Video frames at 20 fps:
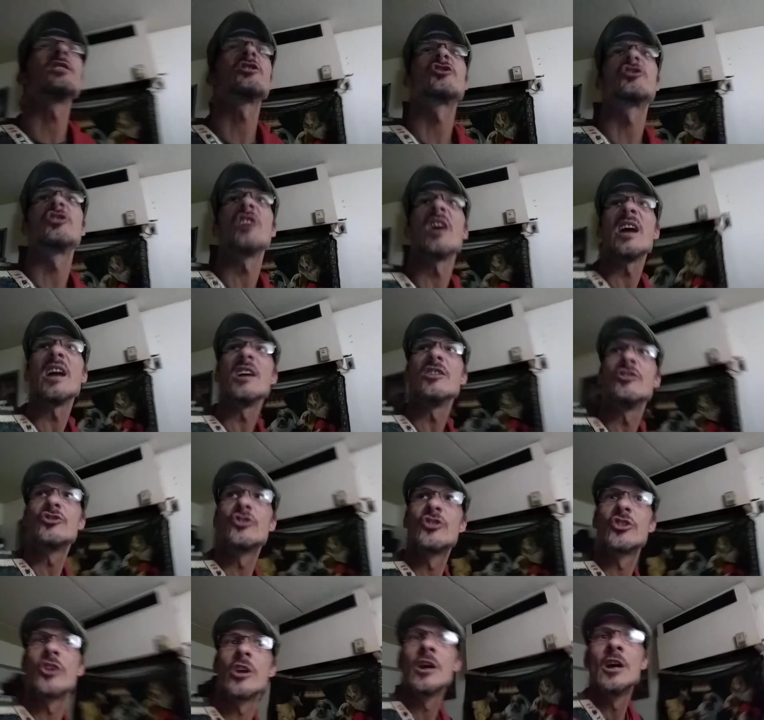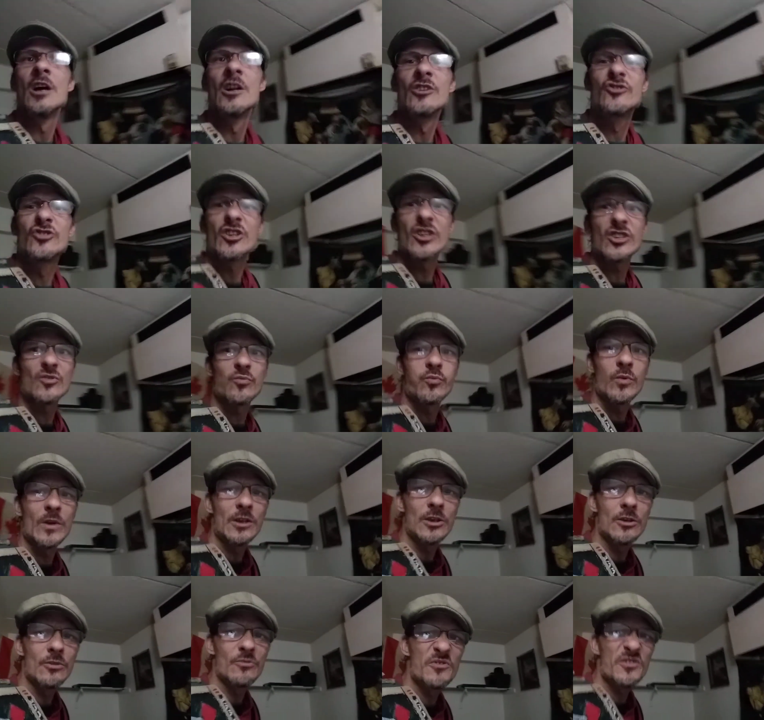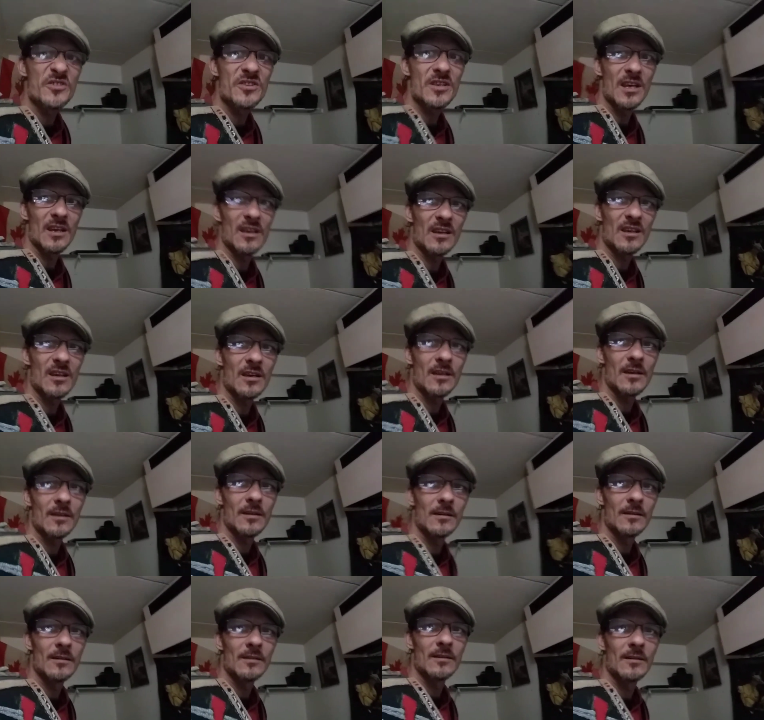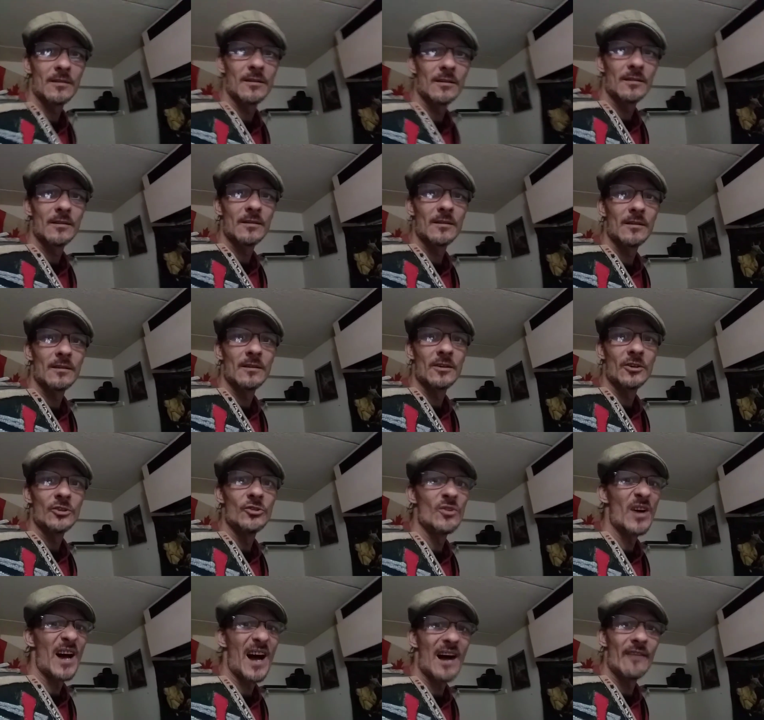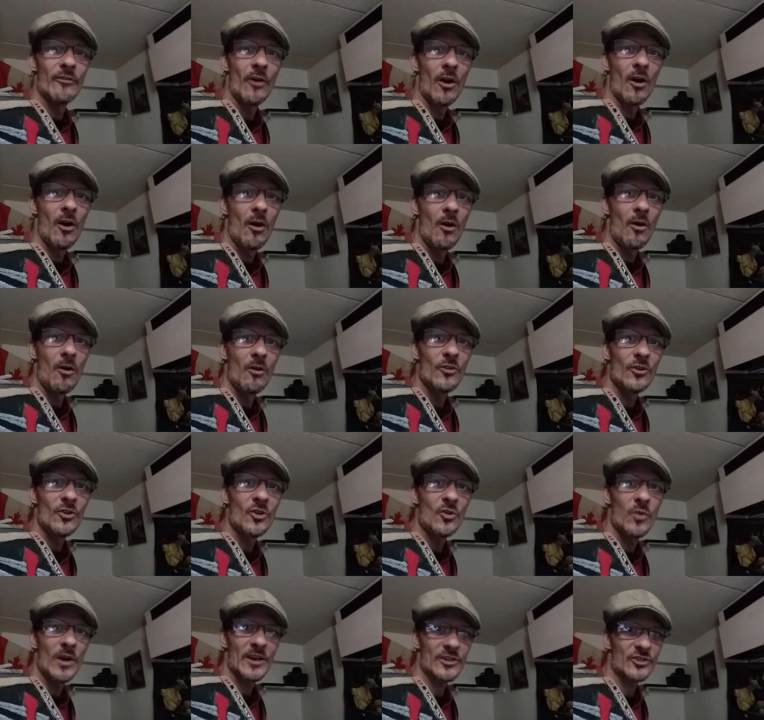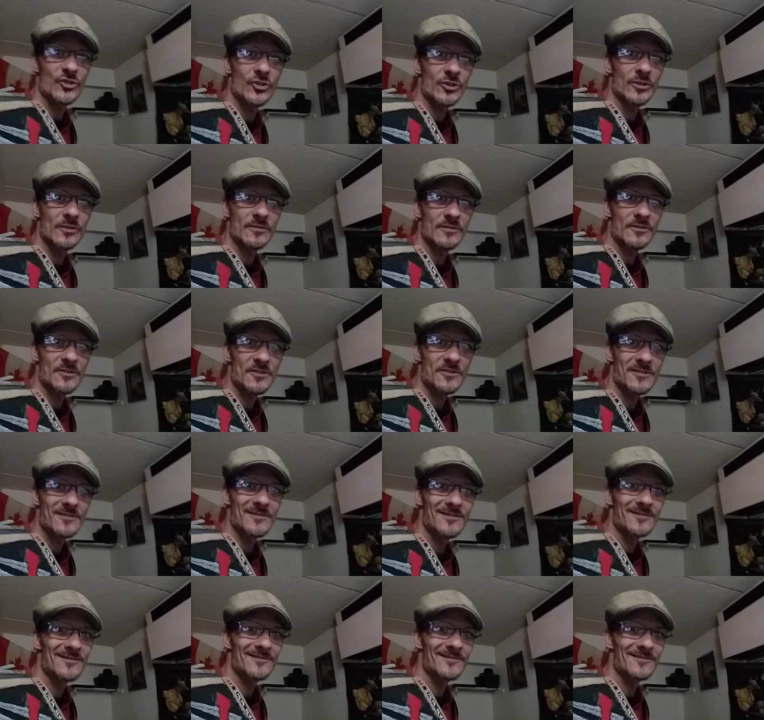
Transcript: change just when you think you have all the questions.